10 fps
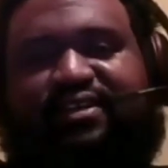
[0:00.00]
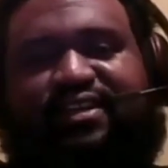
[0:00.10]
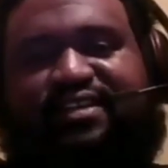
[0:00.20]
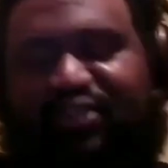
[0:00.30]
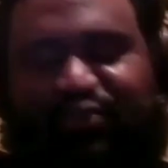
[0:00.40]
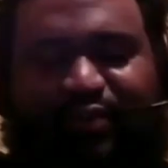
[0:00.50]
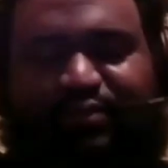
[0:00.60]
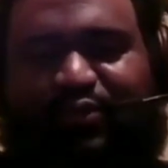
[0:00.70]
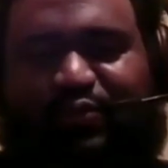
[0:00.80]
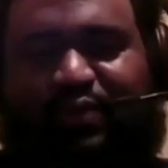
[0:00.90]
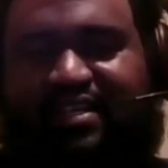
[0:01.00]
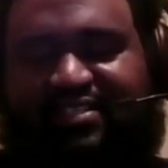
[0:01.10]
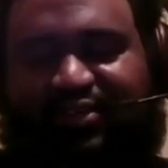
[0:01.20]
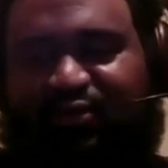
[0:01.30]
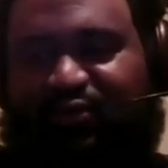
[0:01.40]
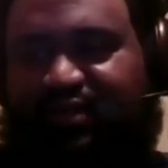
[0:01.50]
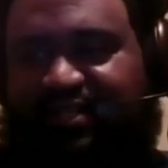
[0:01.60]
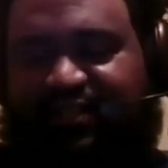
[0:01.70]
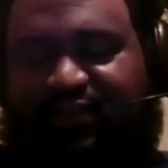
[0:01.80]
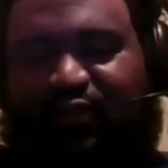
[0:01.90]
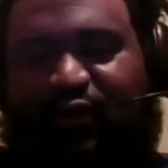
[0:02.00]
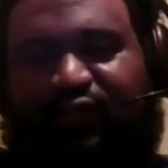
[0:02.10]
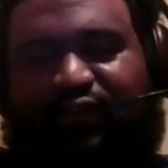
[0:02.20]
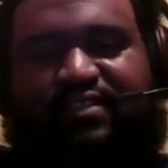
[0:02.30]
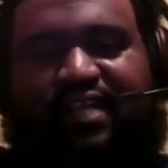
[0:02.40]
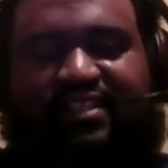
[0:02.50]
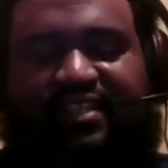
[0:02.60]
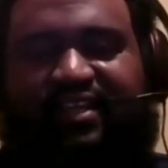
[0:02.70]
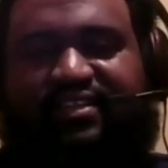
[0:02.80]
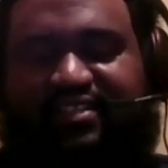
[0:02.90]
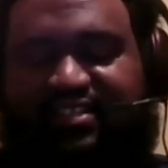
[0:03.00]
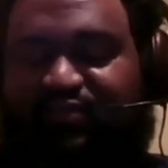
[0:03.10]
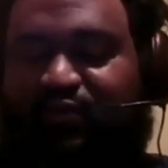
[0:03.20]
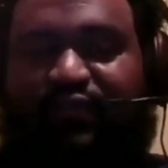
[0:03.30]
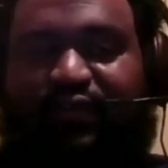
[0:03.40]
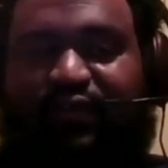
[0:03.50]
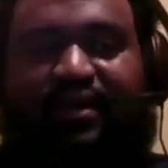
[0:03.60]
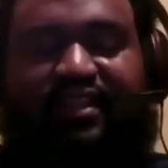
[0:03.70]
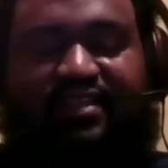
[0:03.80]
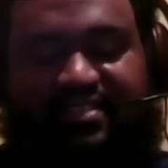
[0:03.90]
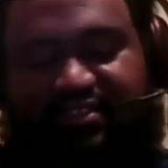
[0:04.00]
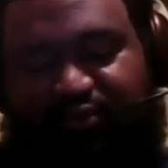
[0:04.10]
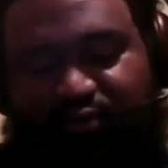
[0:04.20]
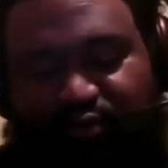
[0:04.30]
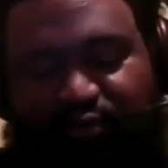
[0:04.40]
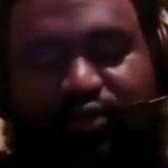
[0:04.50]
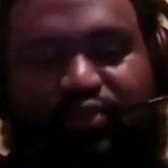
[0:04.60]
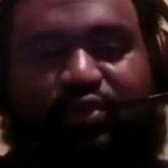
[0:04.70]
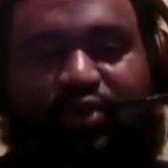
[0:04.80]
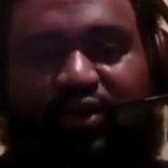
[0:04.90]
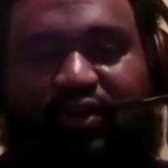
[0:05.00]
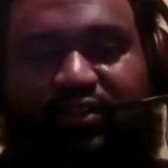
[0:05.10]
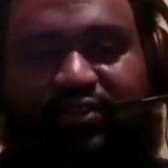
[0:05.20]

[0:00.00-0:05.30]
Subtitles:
He's in the crypto space. So, for those out there just wondering, man, listen, you could do it all.